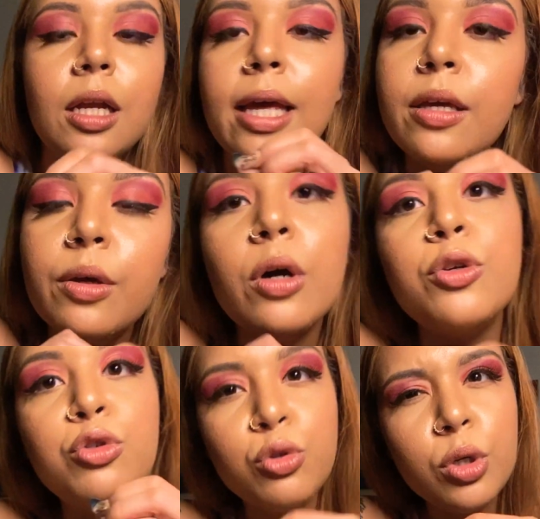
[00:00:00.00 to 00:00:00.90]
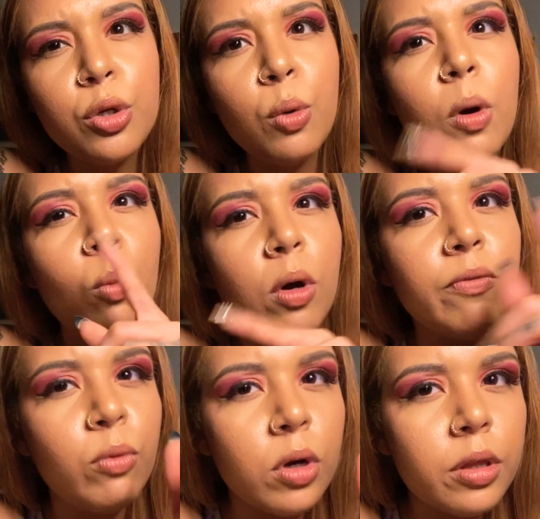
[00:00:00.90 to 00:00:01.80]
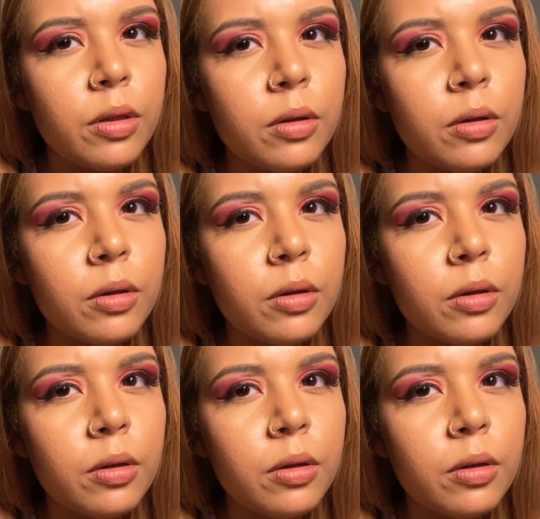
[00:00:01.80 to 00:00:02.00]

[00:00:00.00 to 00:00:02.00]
Like, are you sure you don't want one-fourth?